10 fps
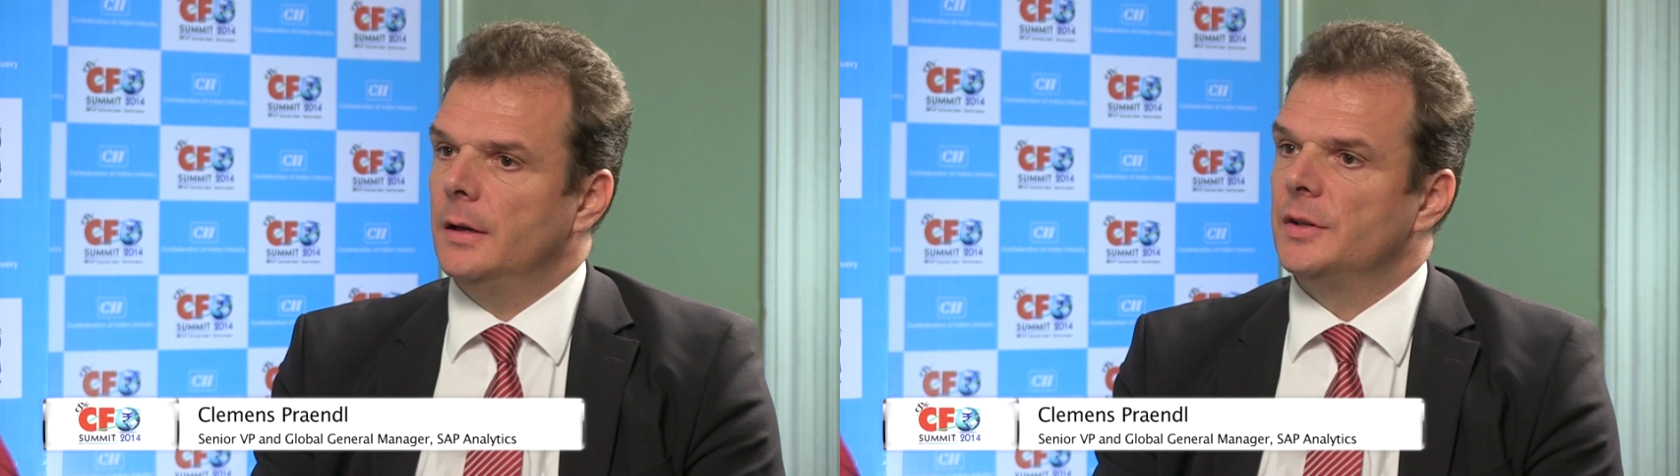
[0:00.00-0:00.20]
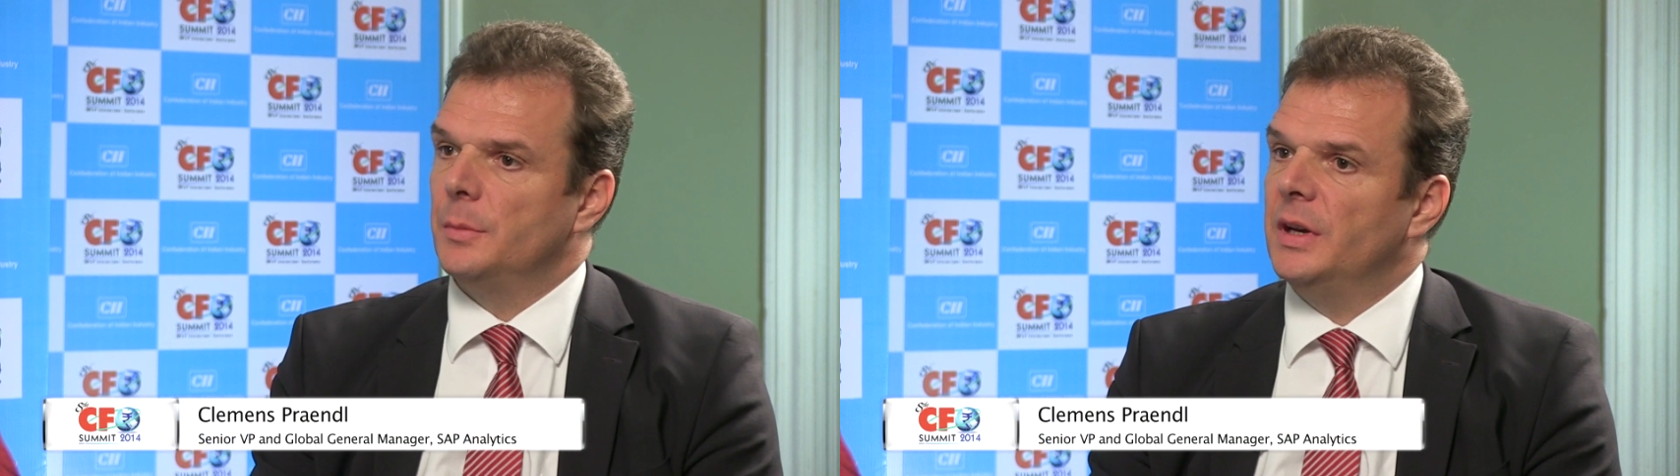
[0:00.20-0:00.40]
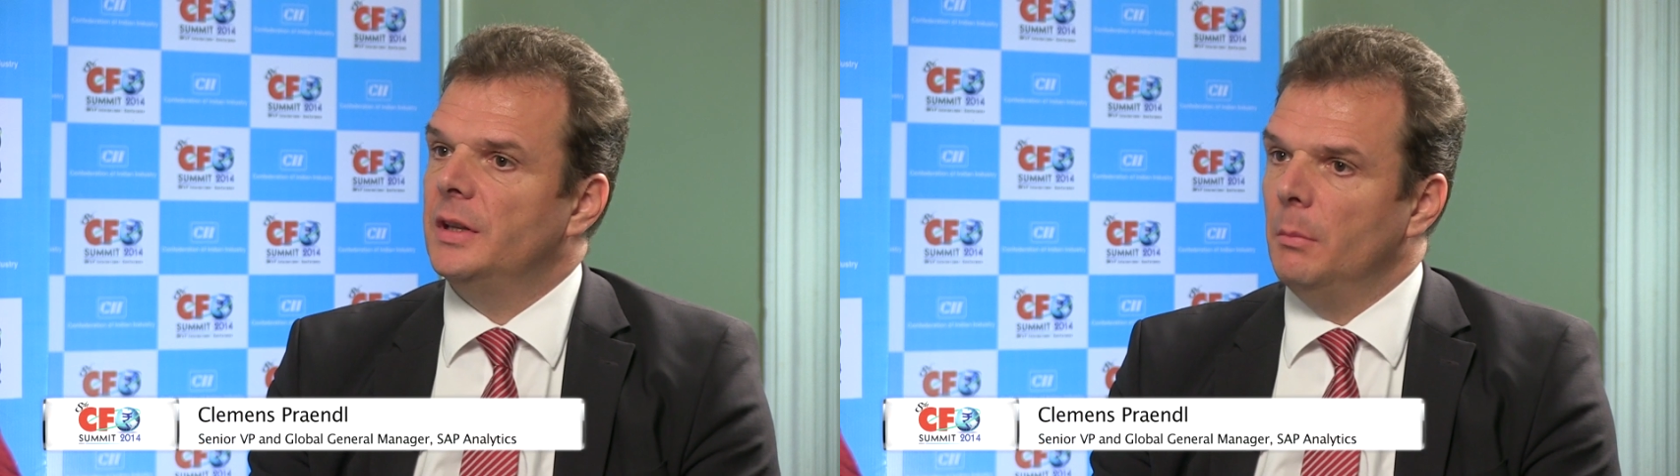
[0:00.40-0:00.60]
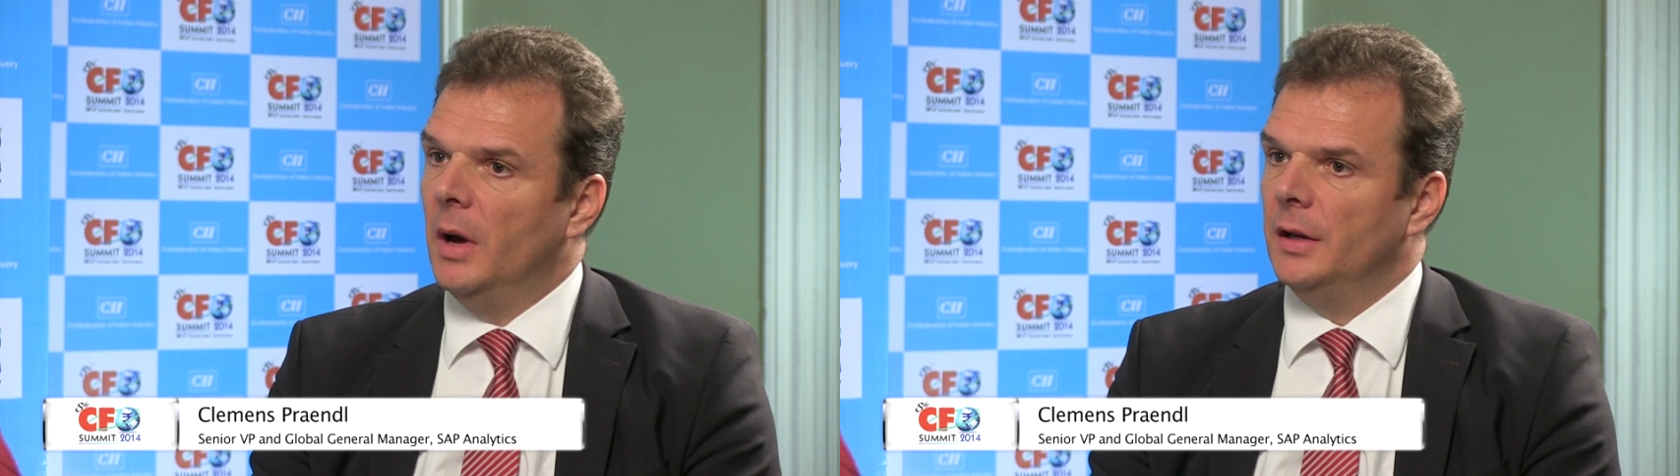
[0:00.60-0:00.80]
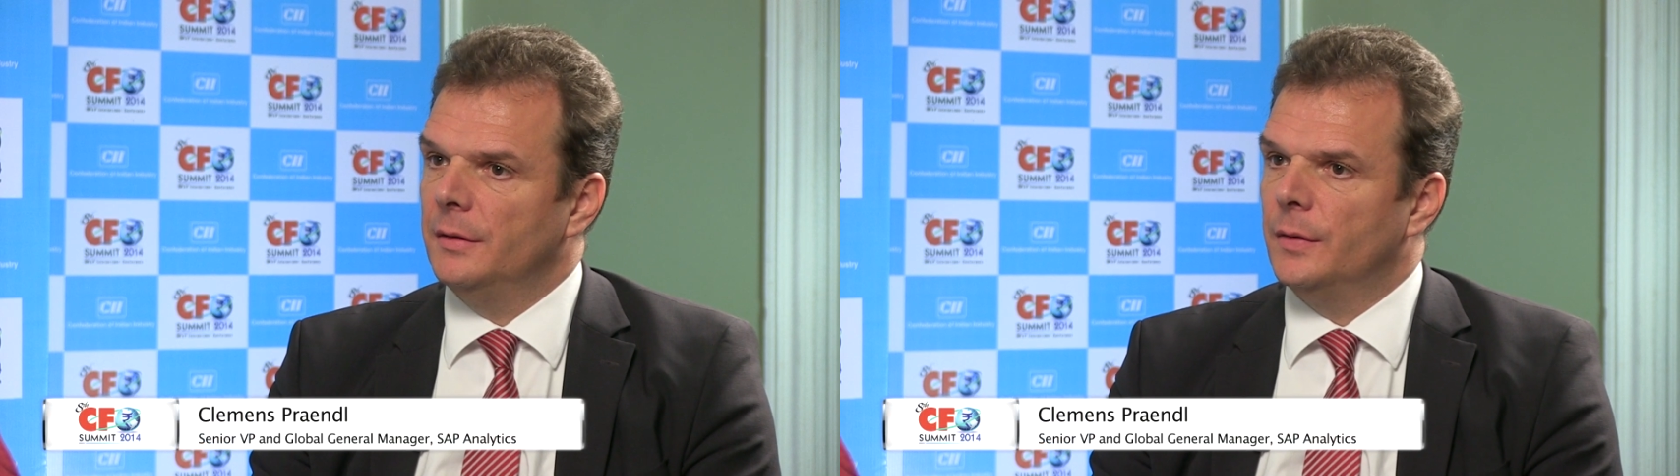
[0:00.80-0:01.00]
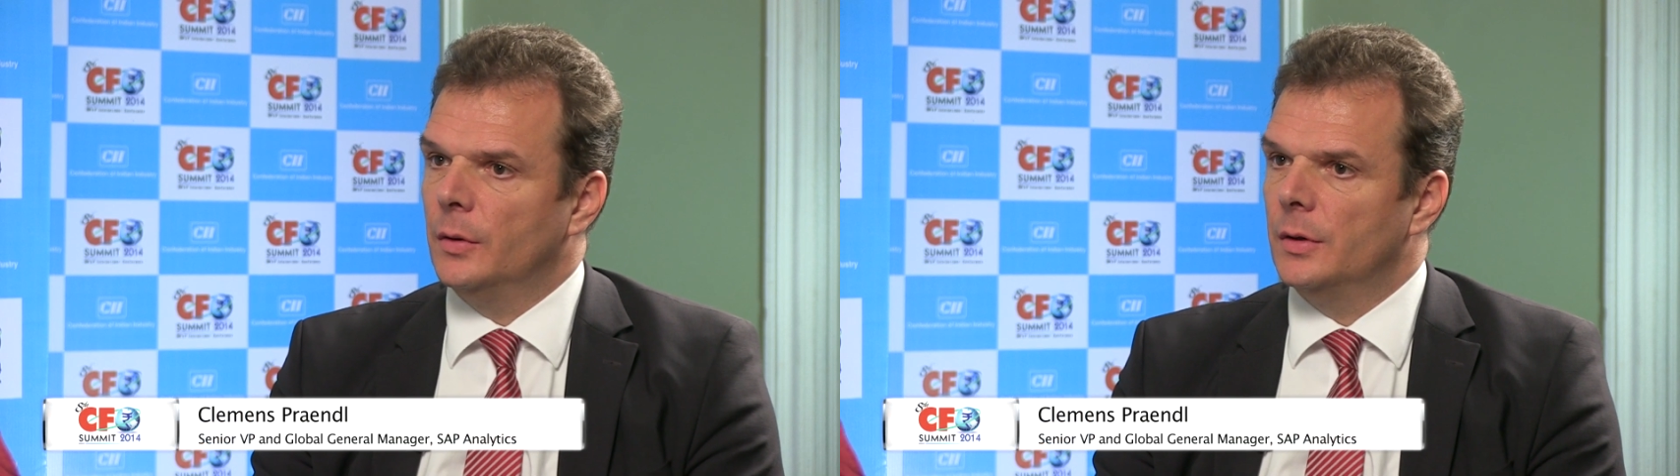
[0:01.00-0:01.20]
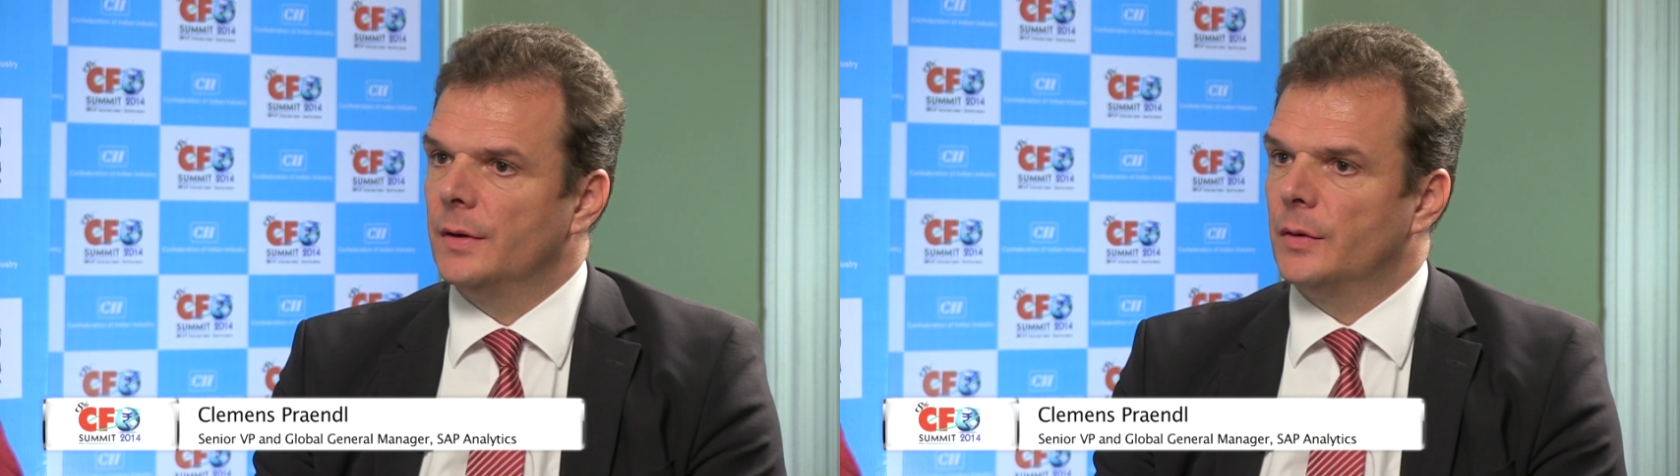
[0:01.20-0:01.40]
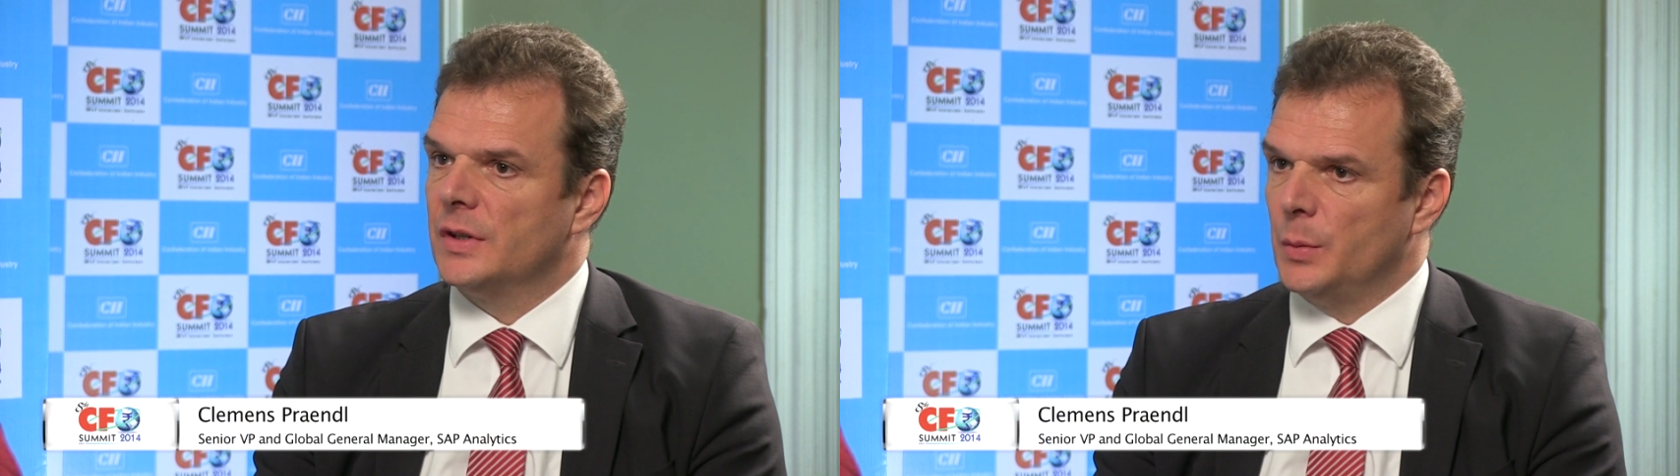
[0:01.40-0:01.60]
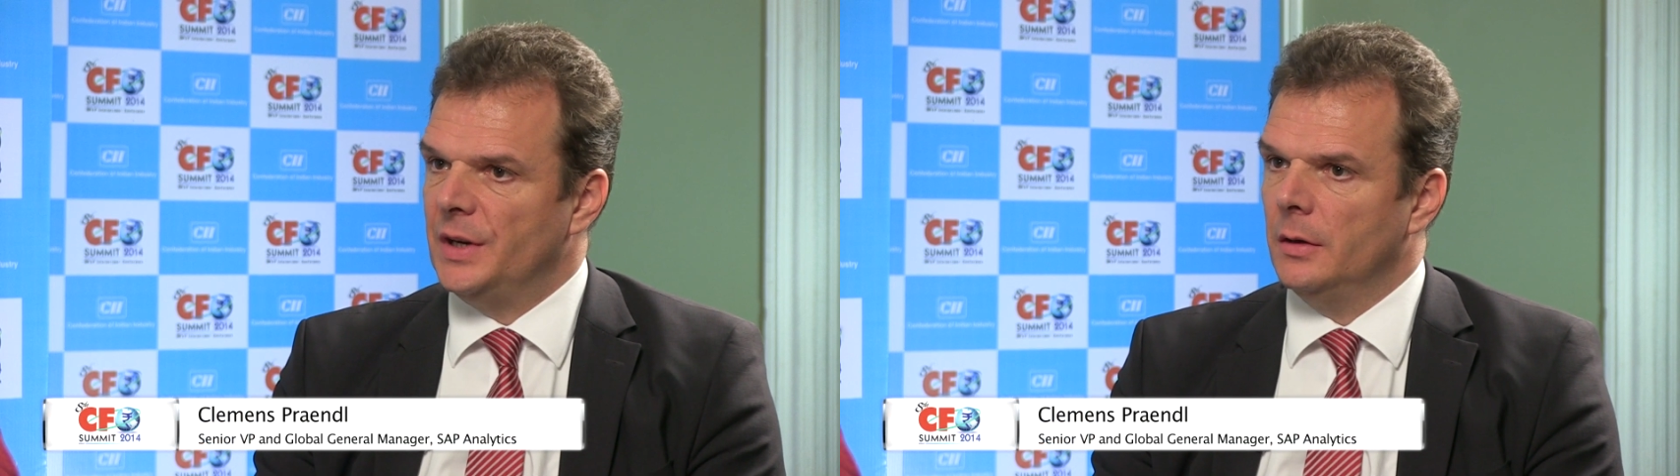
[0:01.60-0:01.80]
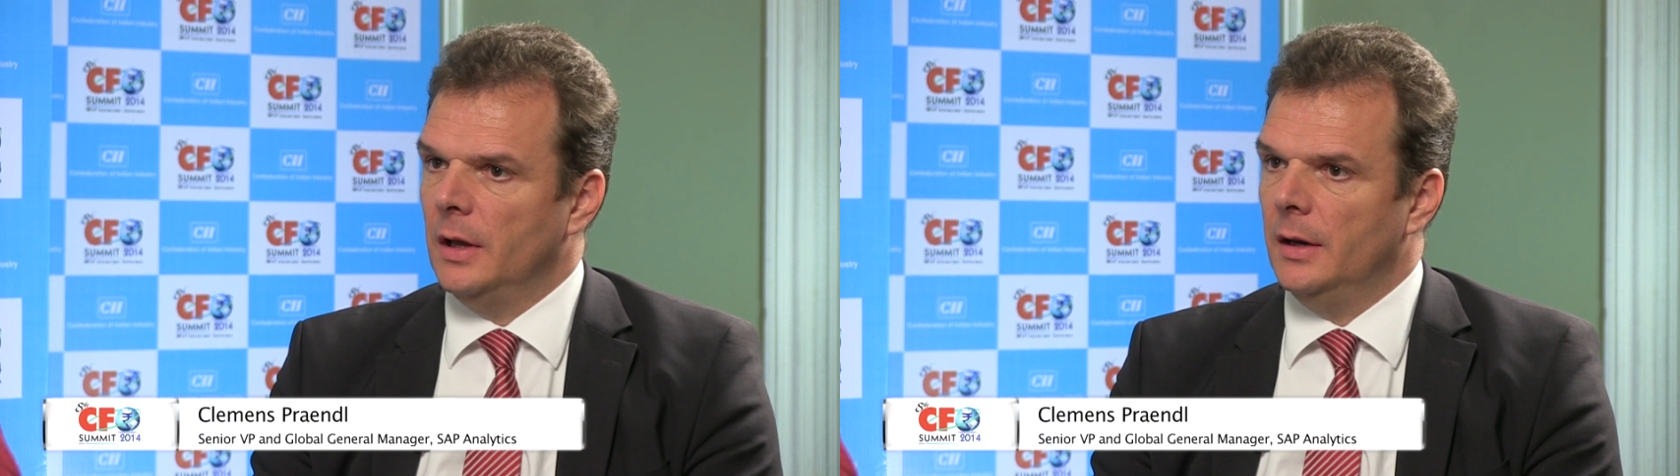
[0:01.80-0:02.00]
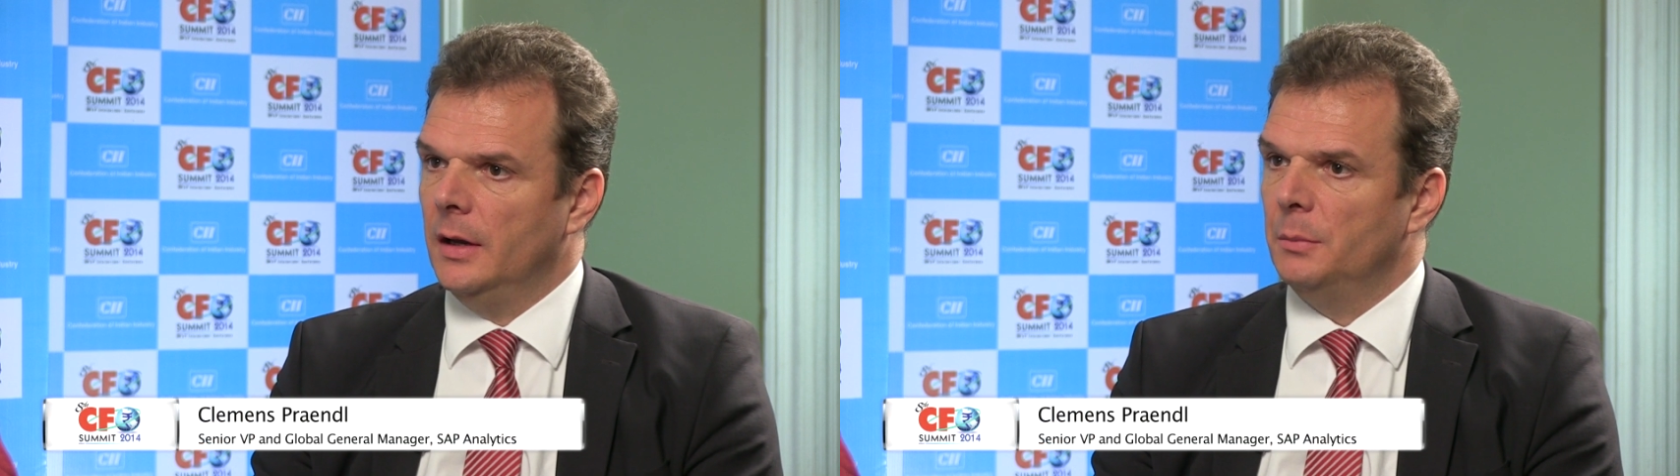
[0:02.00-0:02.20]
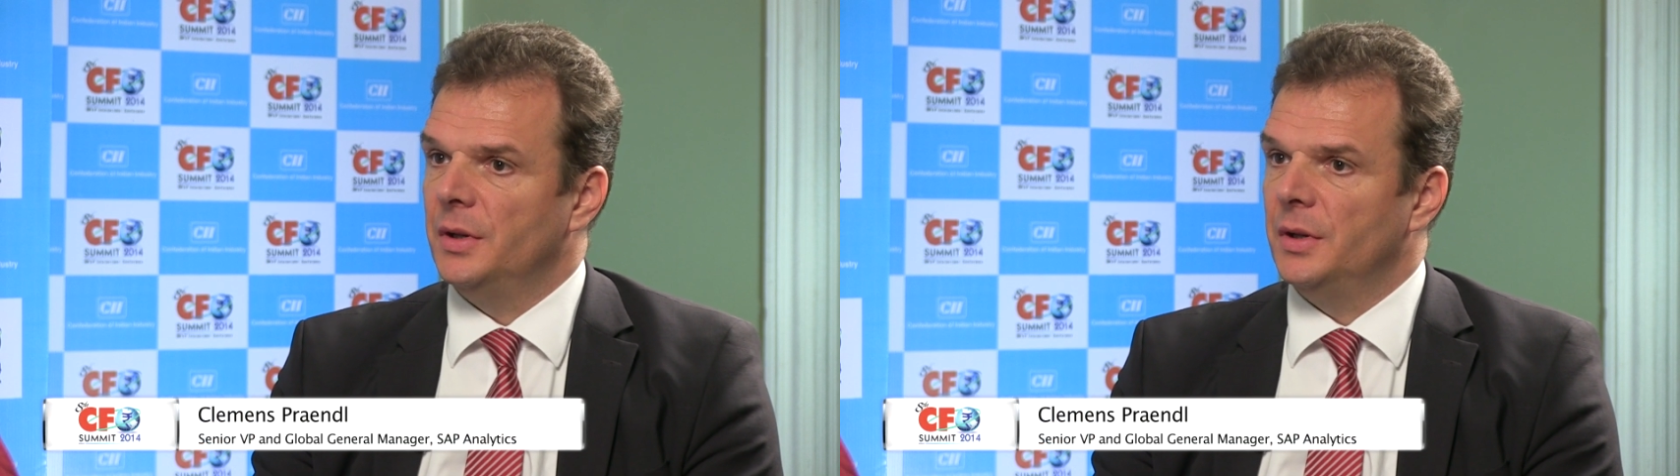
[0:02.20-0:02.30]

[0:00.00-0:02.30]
there's a big demand for Suite on HANA